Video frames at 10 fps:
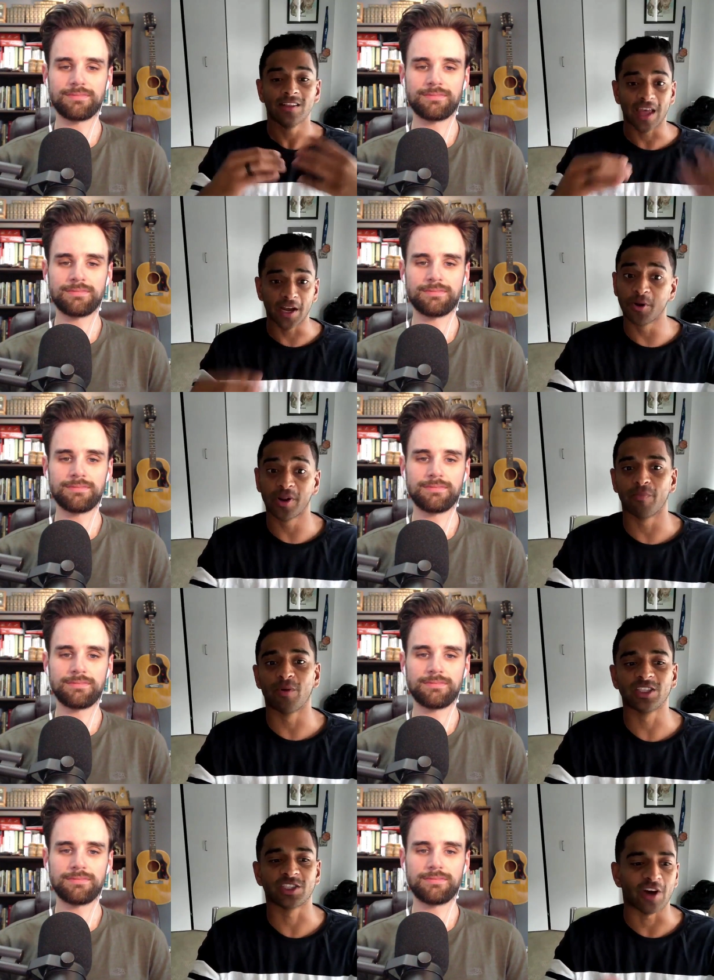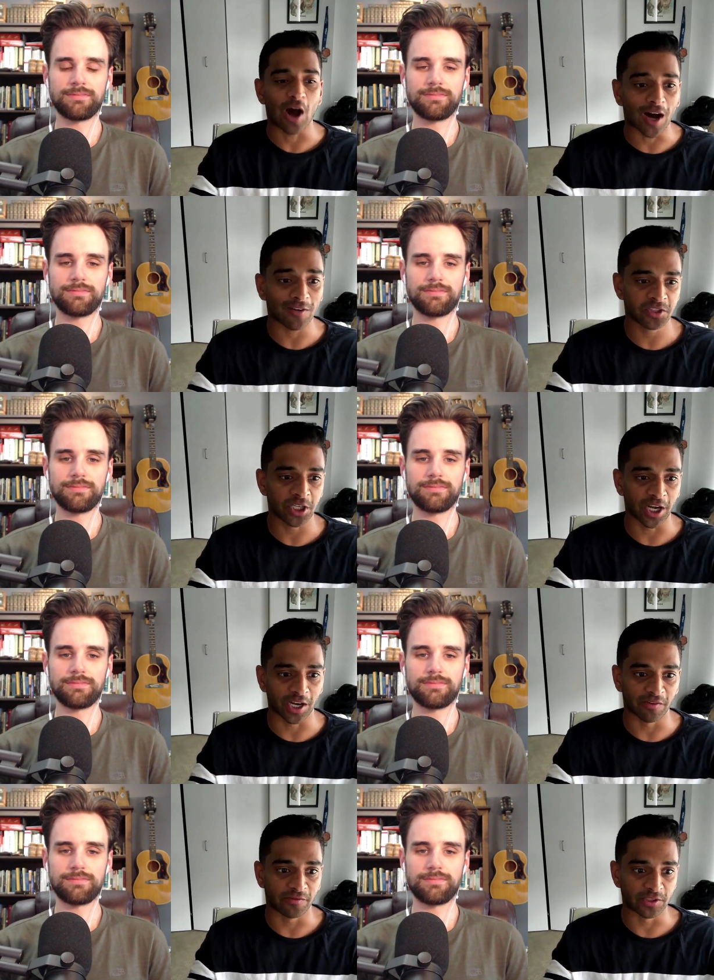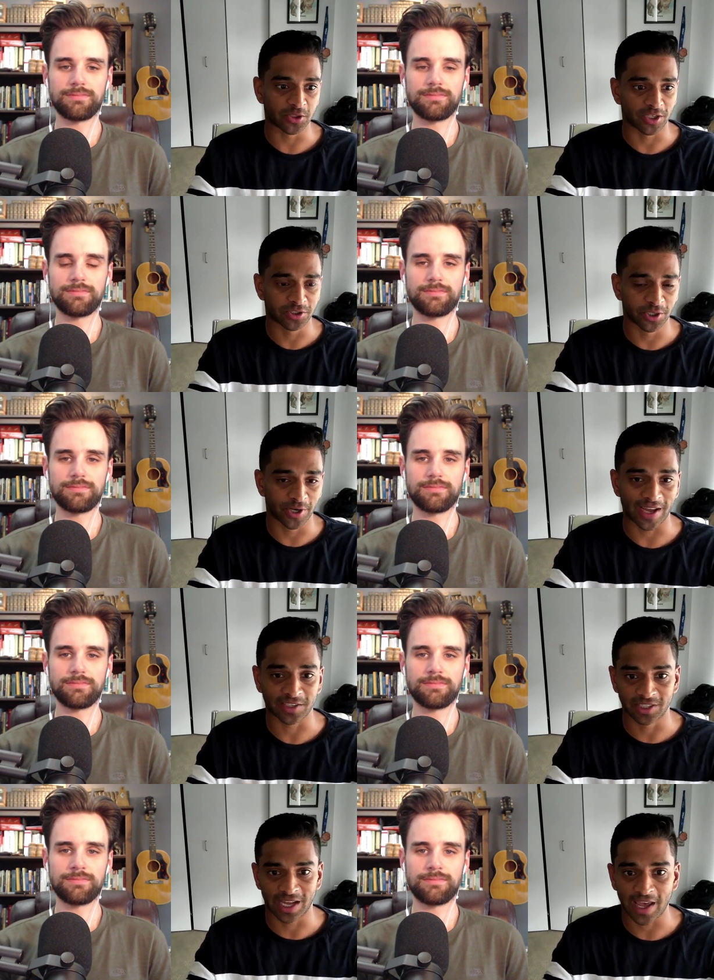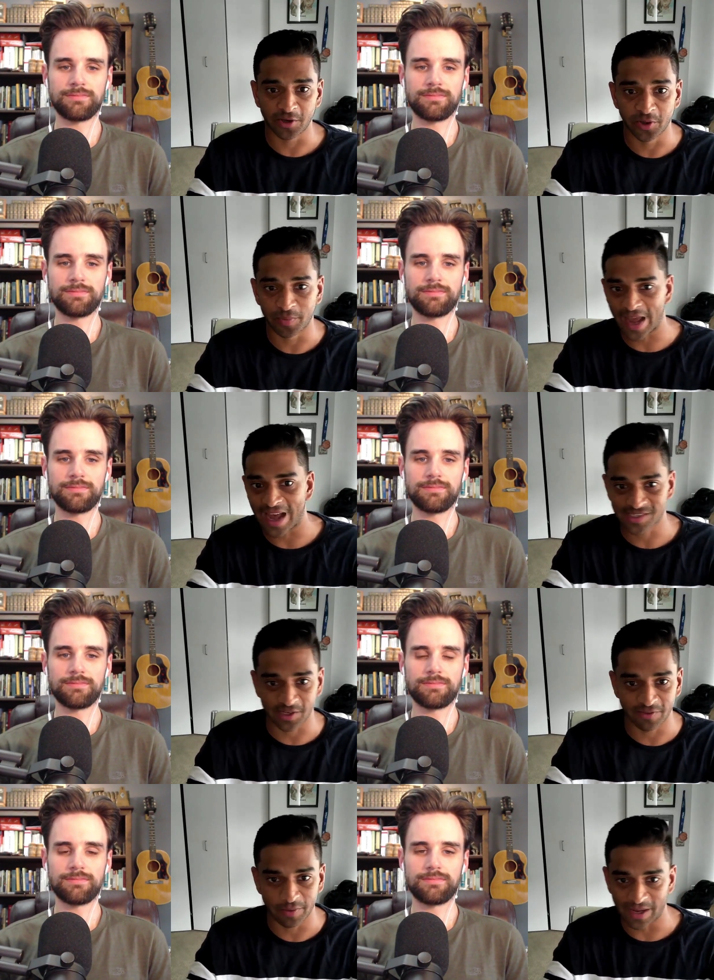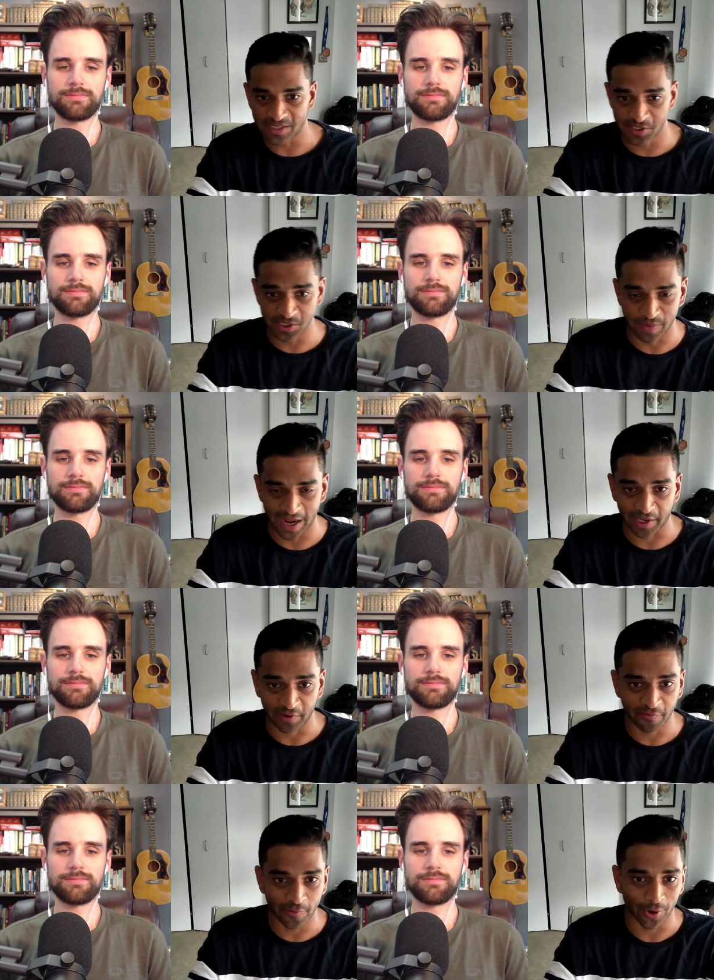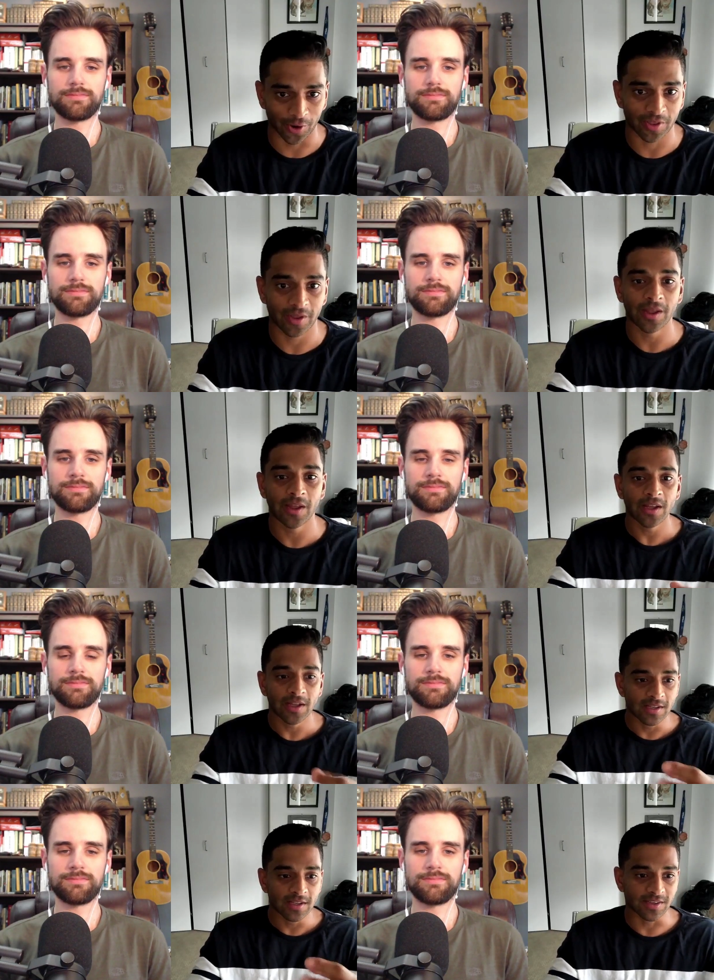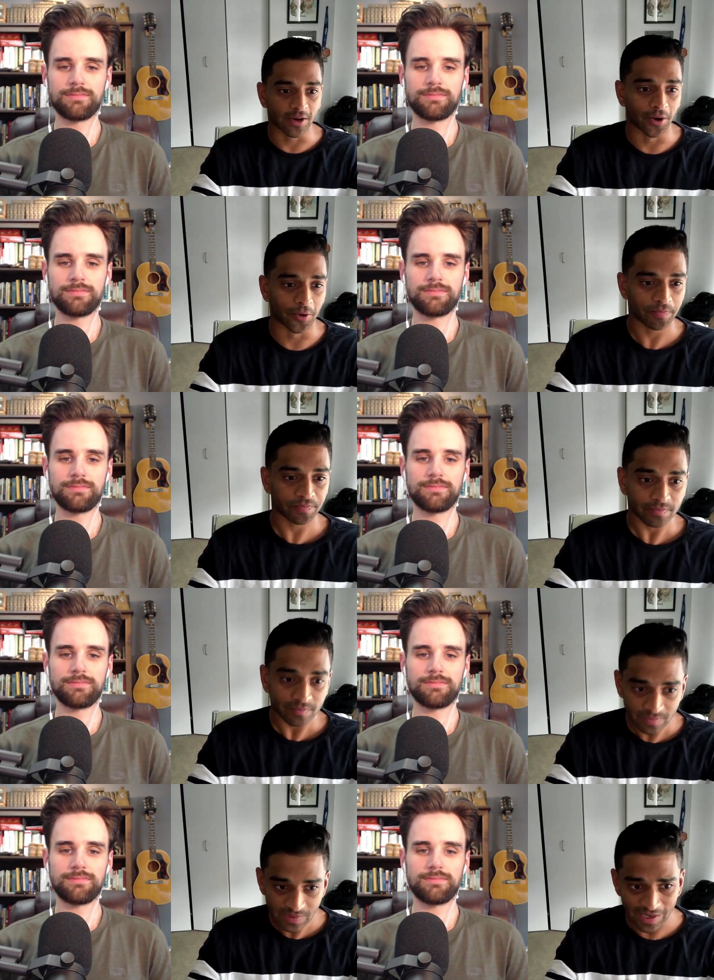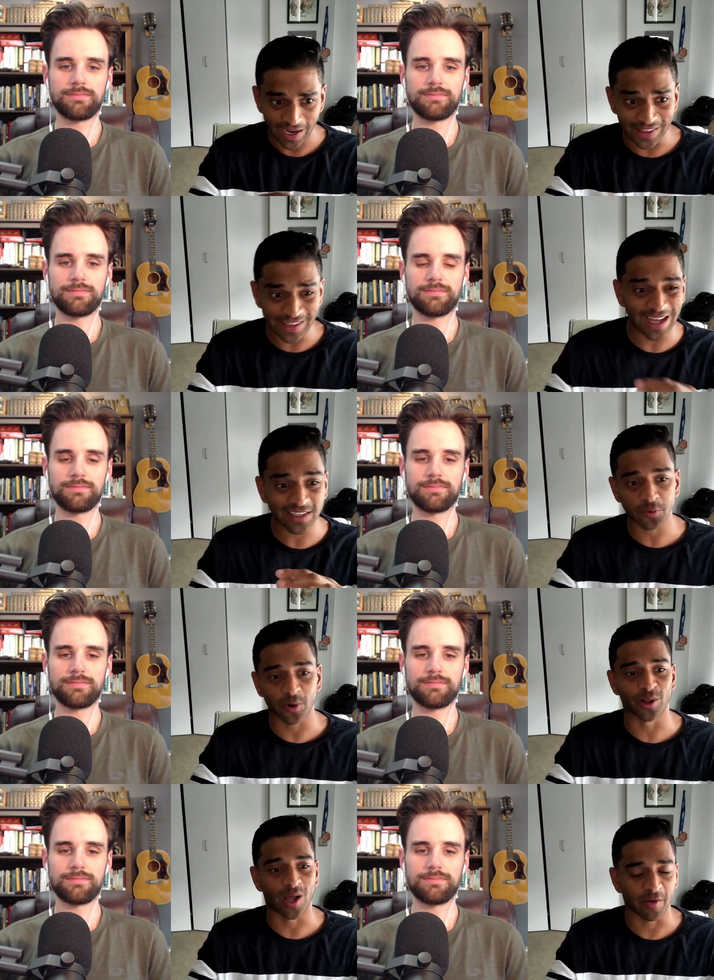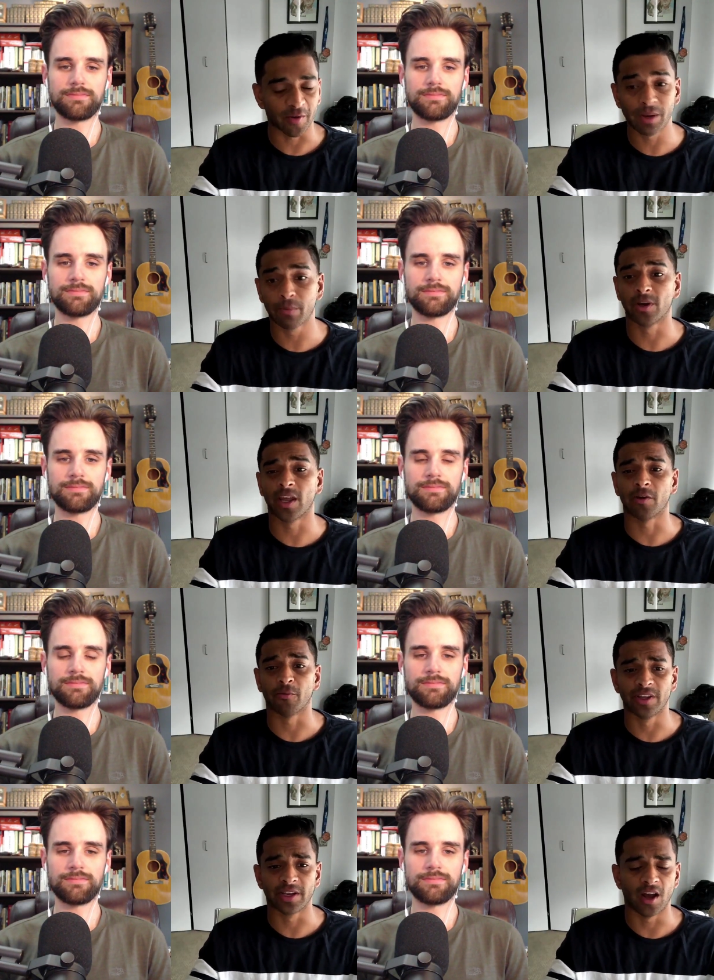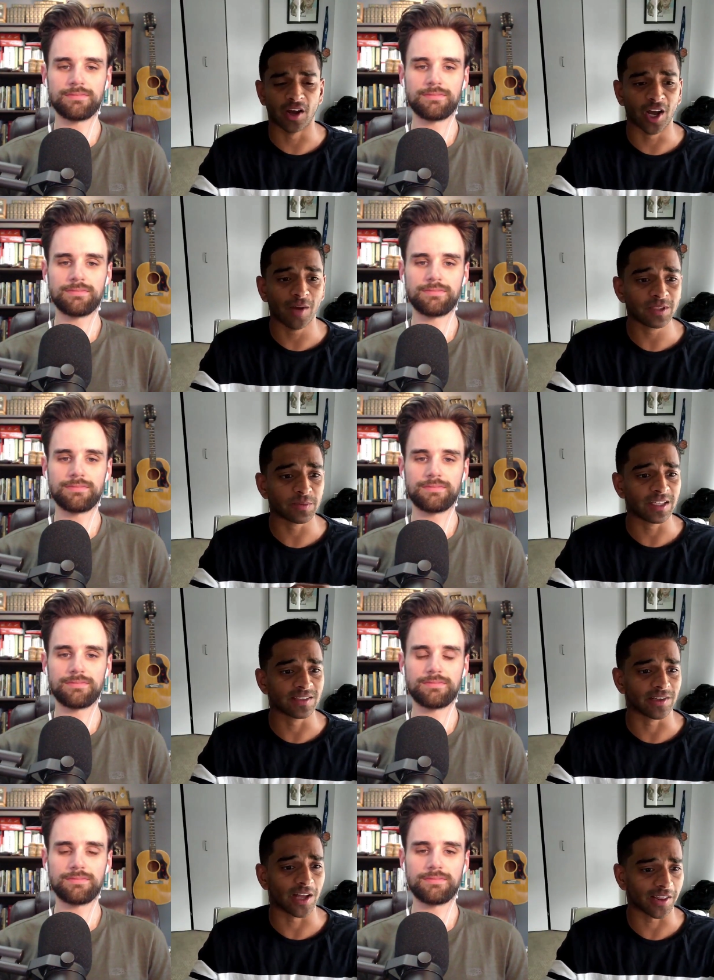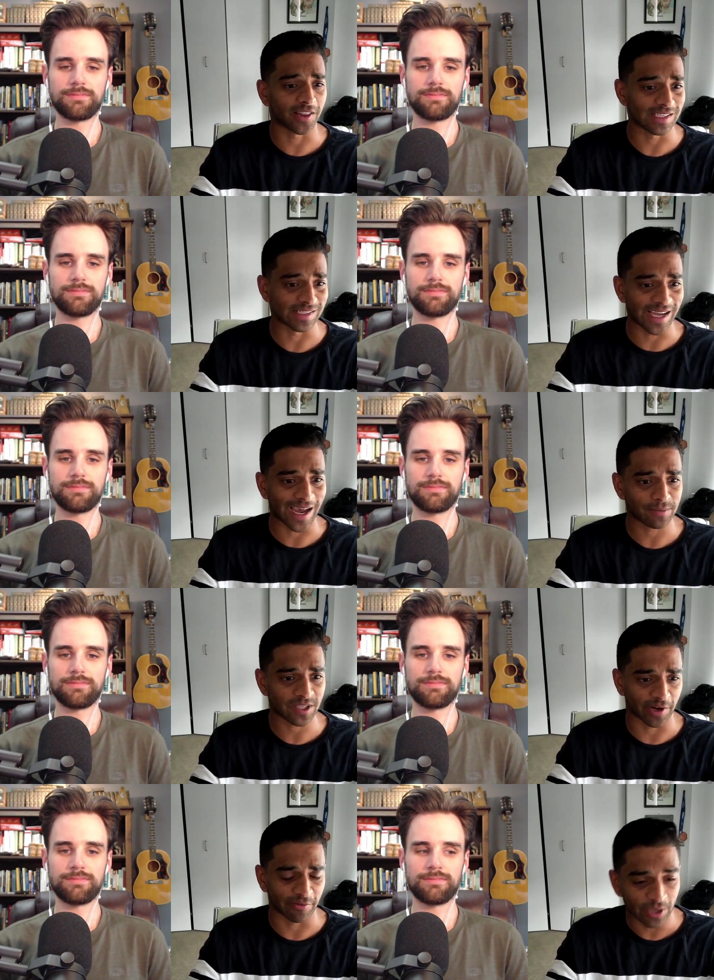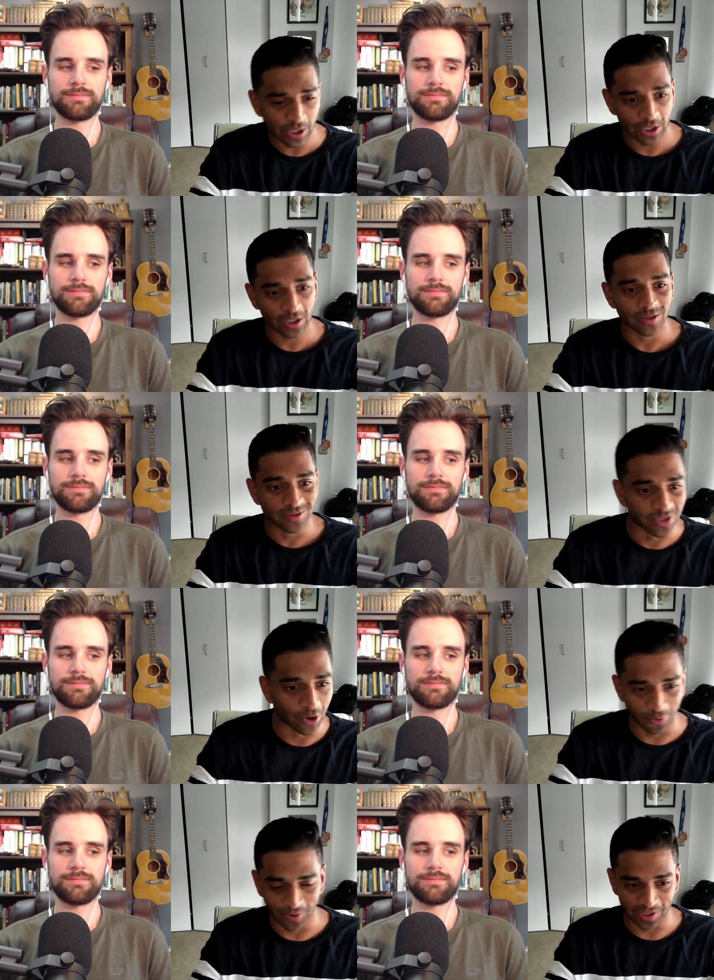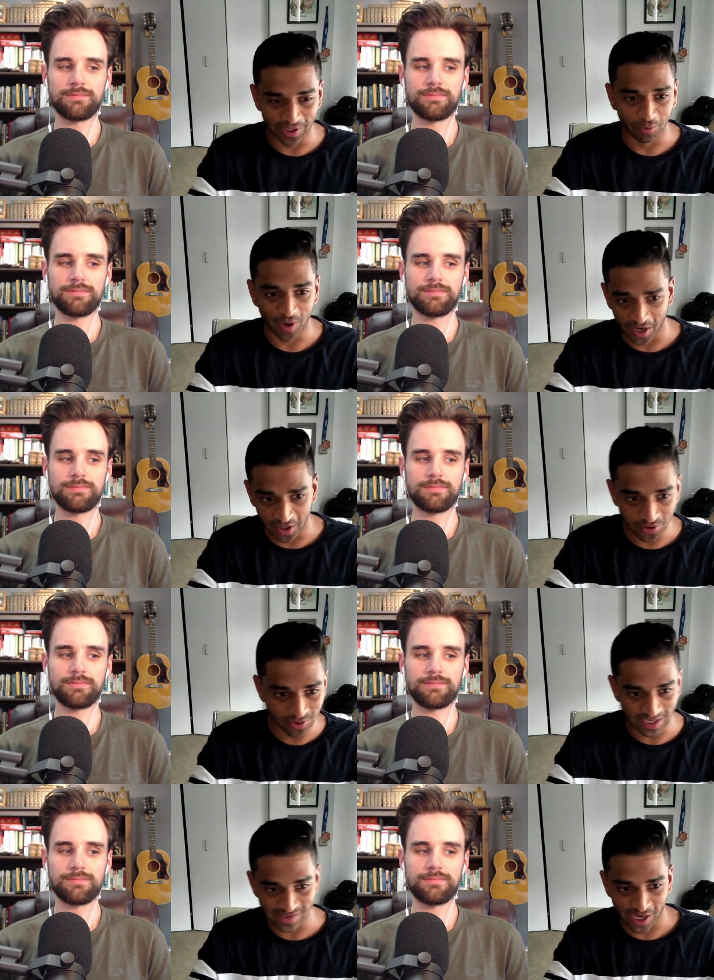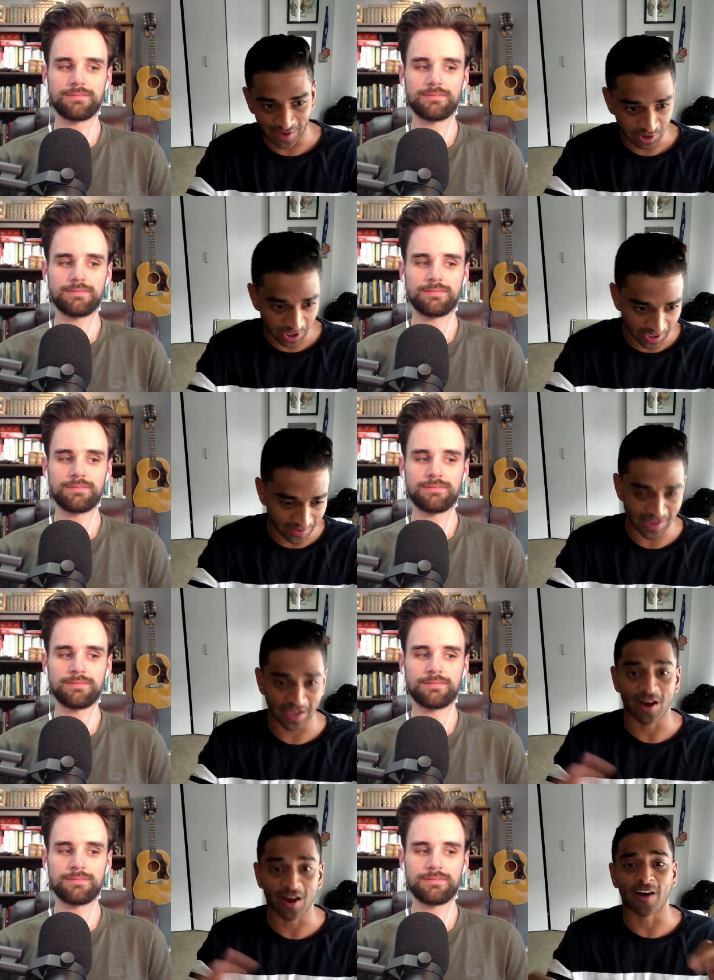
Speaker 1: Then you need a bunch of off-chain infrastructure to actually handle the passing of the messages back and forth. So I think that's where a lot of people are getting really hung up, is because a lot of these dApps kind of don't really want to do things off-chain. They think